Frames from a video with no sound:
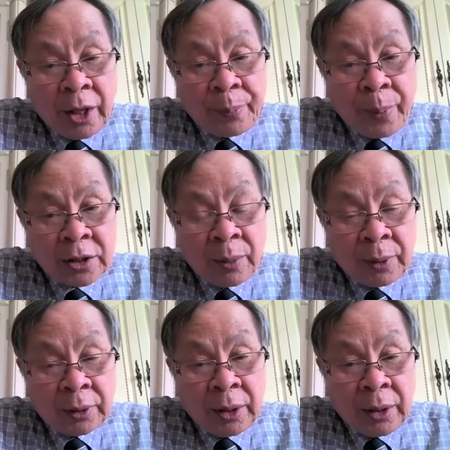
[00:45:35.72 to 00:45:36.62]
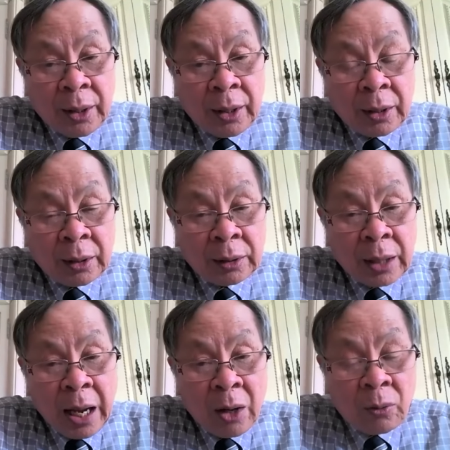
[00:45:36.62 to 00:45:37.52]
it depends on the uh,
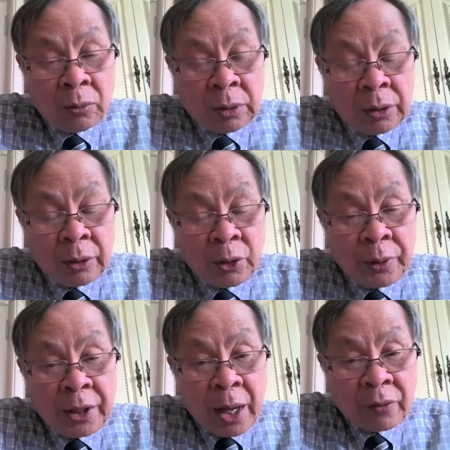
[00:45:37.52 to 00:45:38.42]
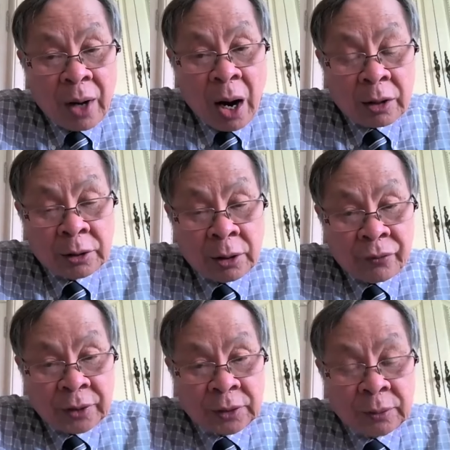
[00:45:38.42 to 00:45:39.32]
how you need to have a hard
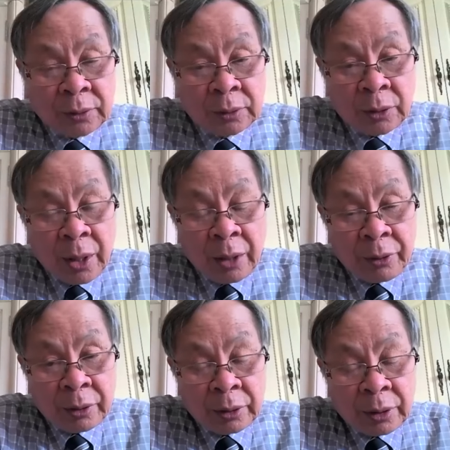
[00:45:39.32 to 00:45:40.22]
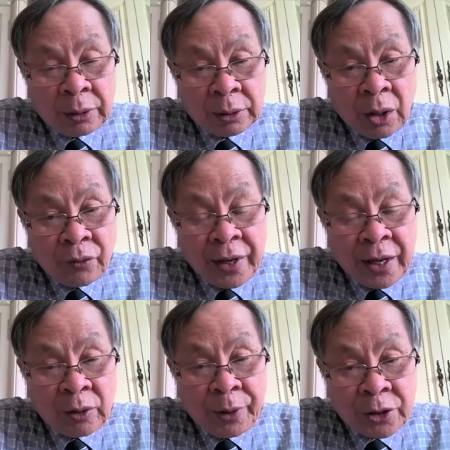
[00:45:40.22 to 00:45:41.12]
surface you have your the surface
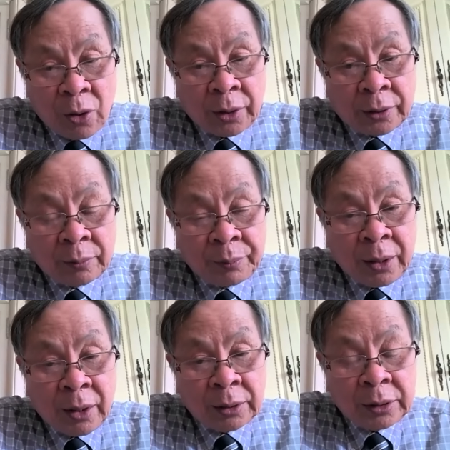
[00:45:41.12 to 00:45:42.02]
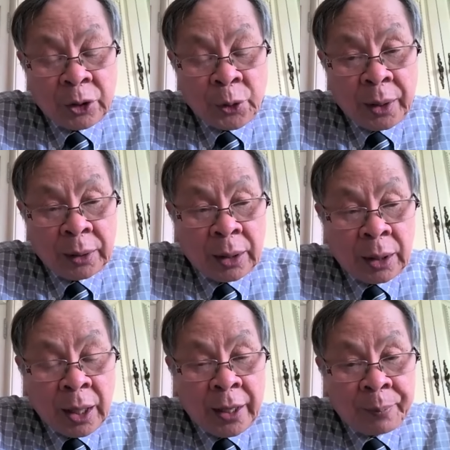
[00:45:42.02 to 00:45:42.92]
had to be solid because during
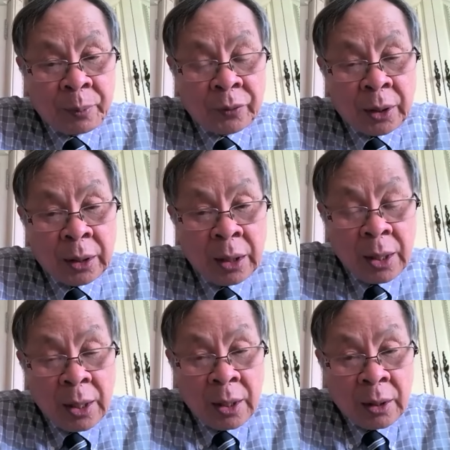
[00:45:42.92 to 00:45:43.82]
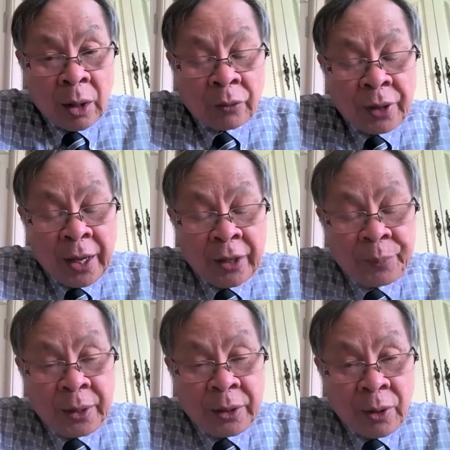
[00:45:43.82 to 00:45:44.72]
the layup of the of the
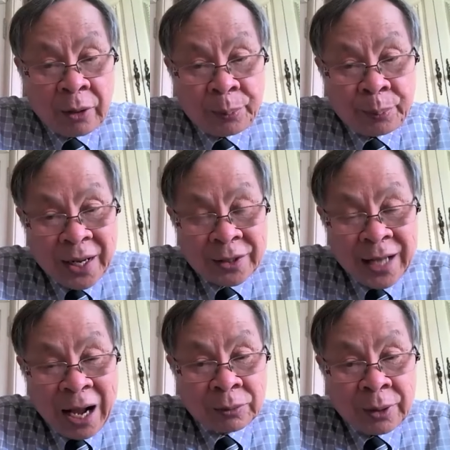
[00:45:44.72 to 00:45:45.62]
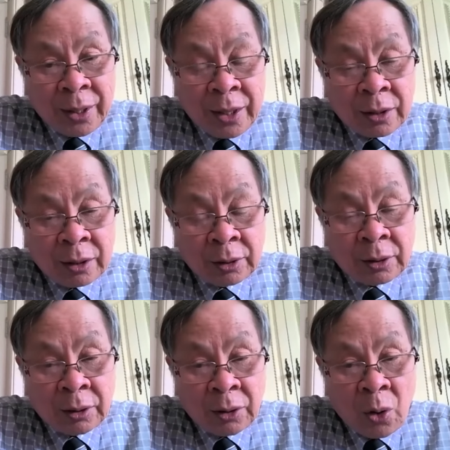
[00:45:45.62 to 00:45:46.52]
AFP, you have to press down. There is a
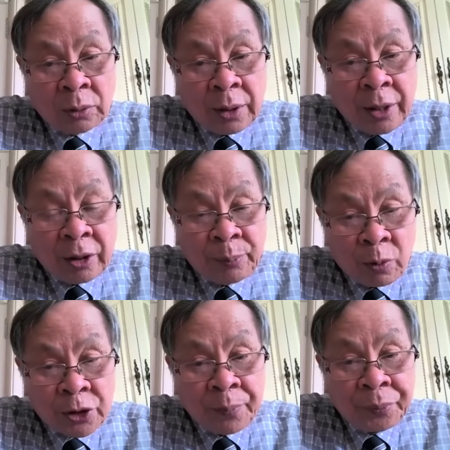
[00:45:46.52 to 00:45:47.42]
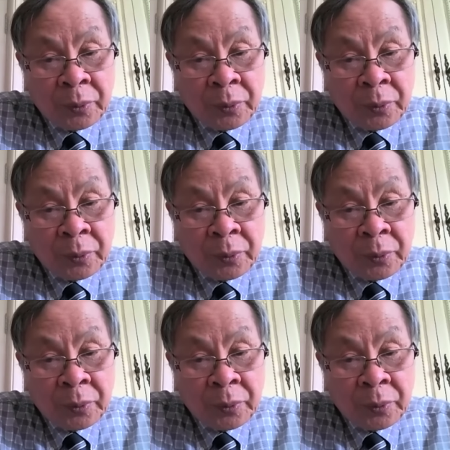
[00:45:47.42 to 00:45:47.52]
certain load that you have to push.